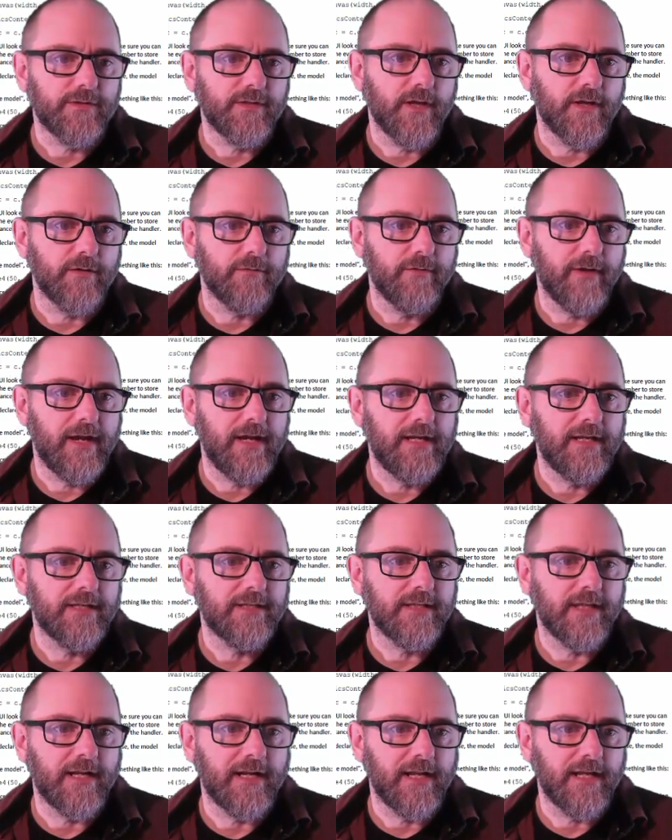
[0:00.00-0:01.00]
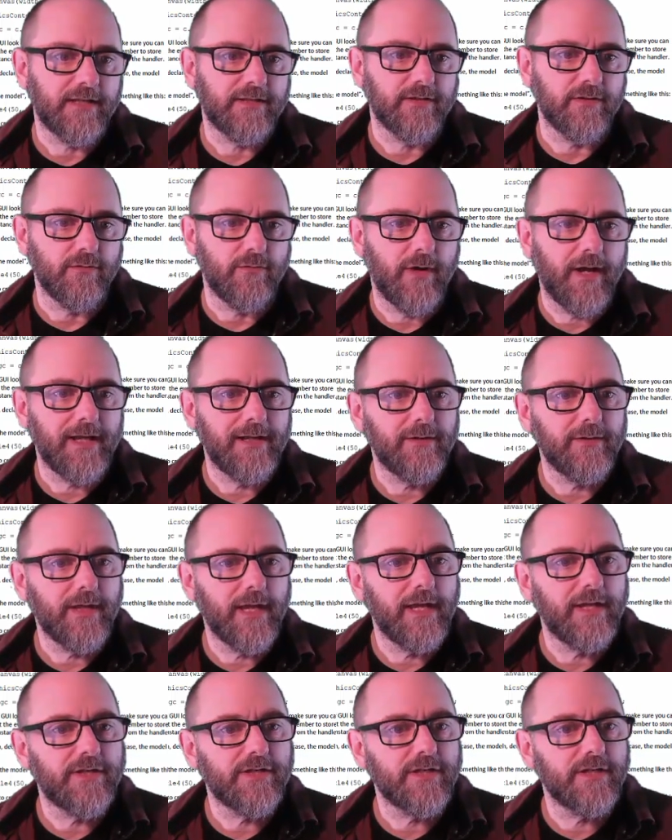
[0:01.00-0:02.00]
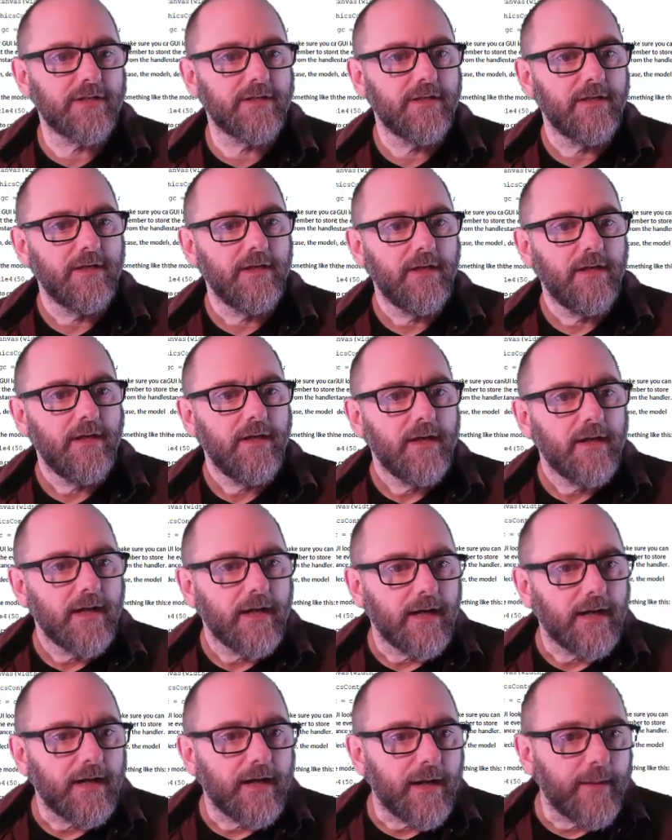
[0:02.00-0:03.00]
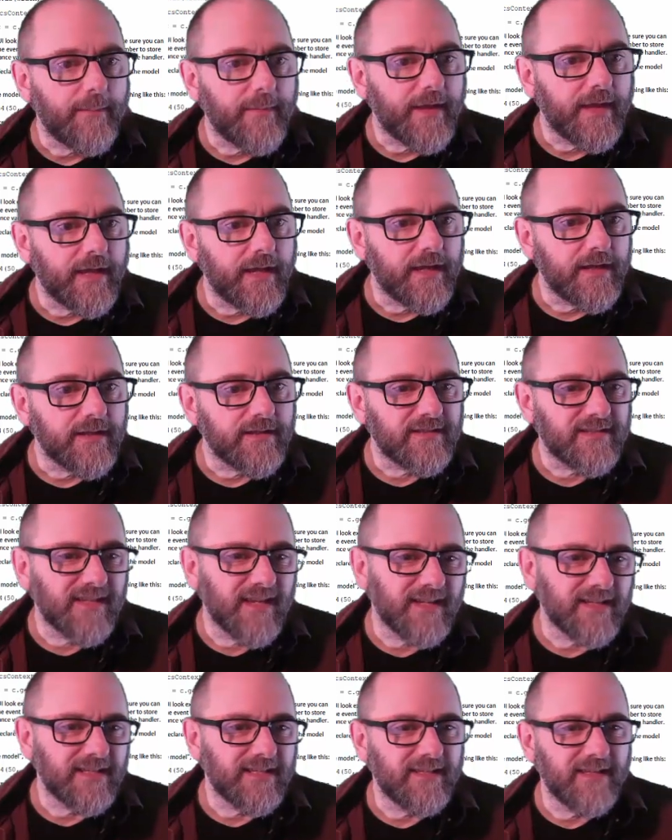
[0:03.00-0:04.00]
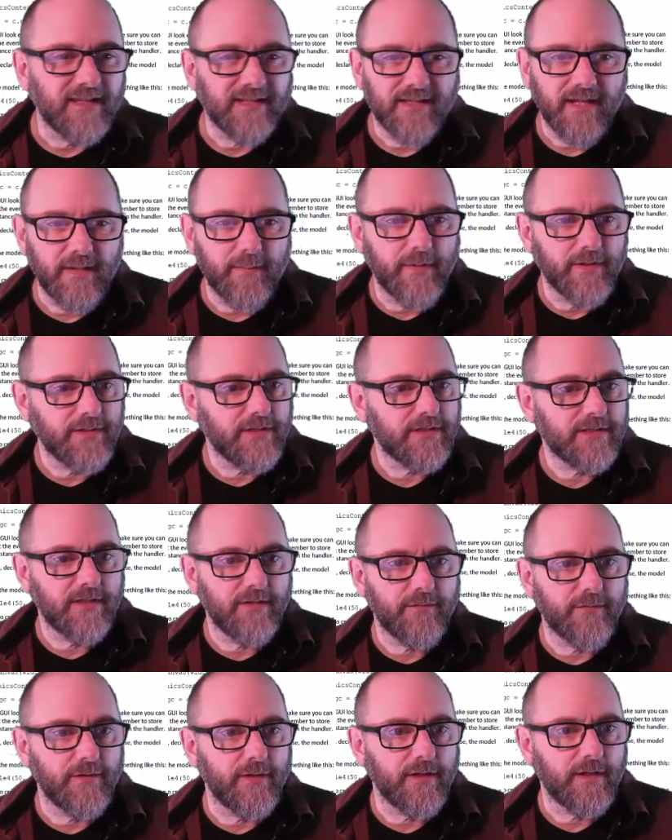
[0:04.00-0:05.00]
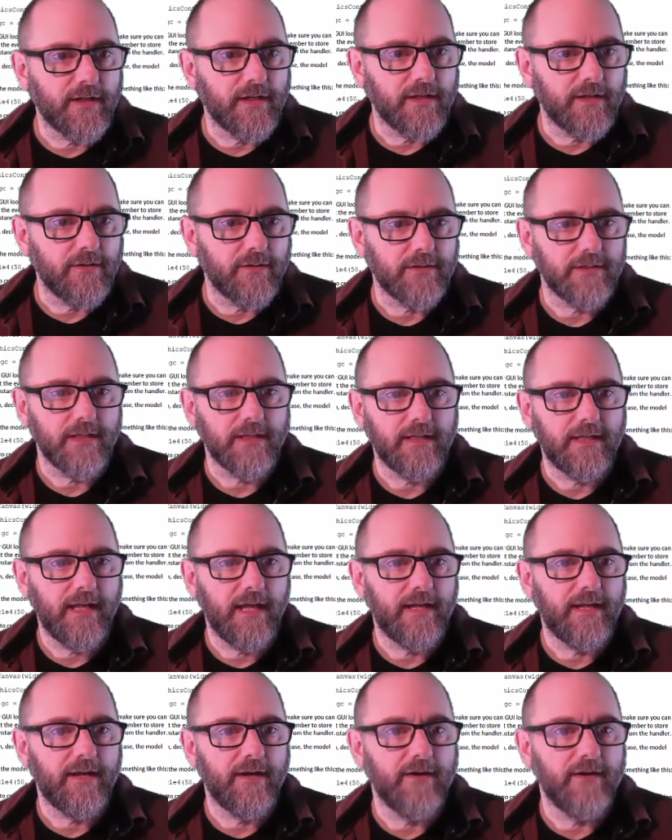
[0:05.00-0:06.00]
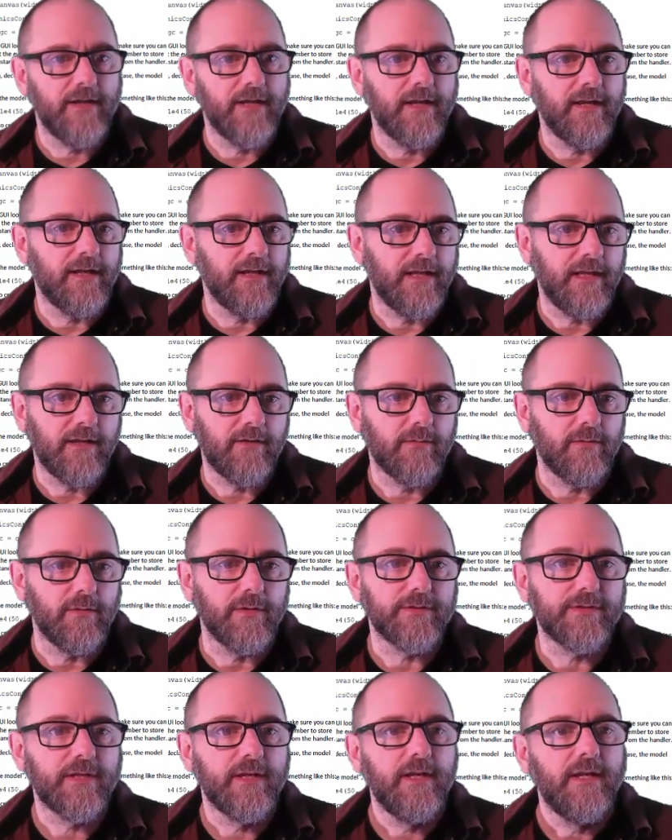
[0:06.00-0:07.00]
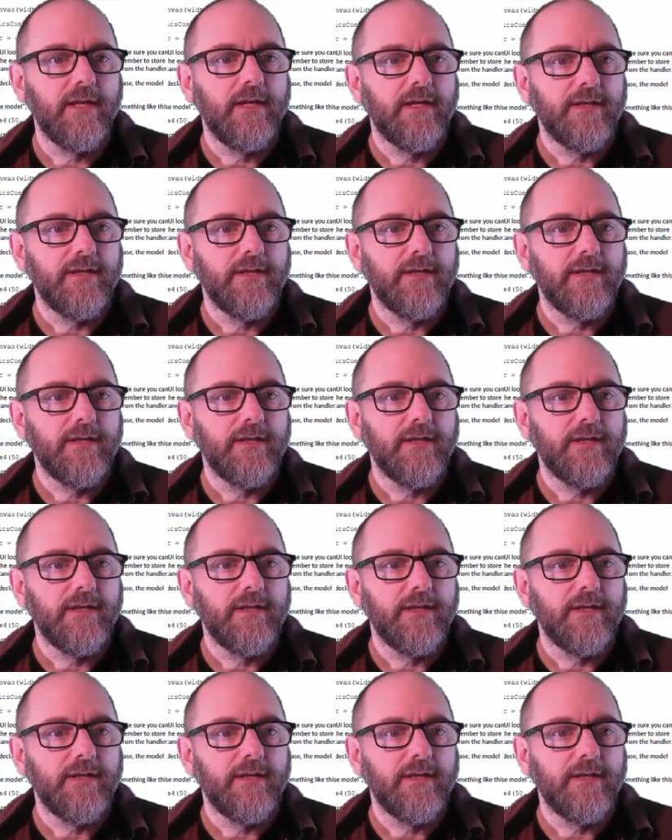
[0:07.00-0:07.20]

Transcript: It's got a radius and an X and a Y location, and it's got a bunch of stuff we're not going to use, like get area and equals.